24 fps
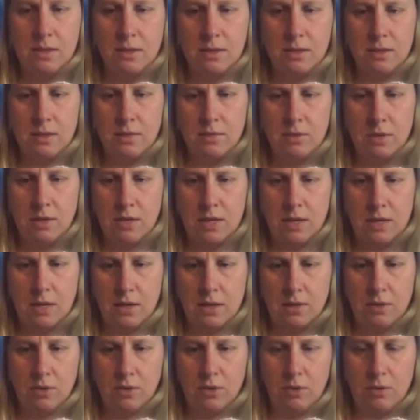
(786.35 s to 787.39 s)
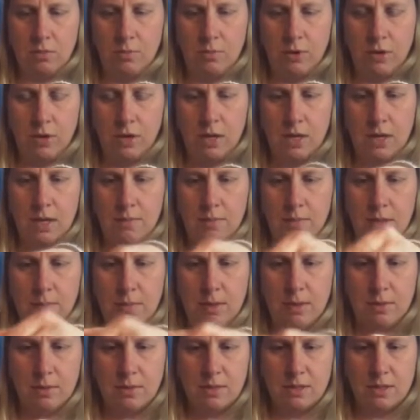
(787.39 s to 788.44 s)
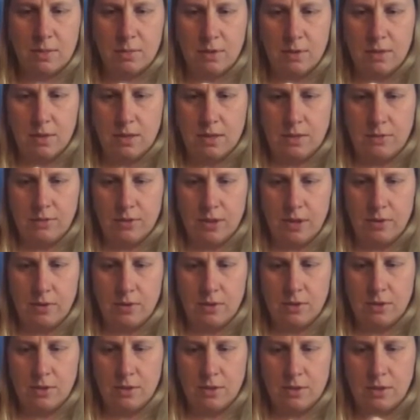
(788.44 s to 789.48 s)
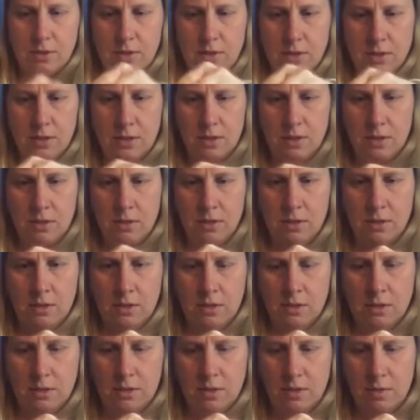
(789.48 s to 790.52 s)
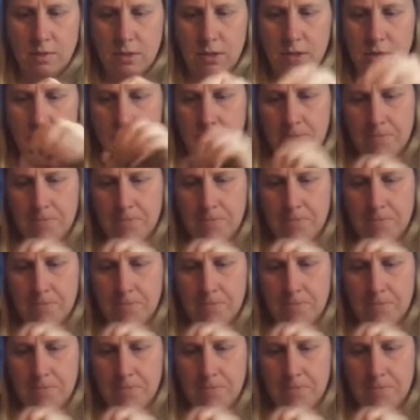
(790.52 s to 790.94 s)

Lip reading: I'm going to get a little more height maybe with some of these flowers. There we go.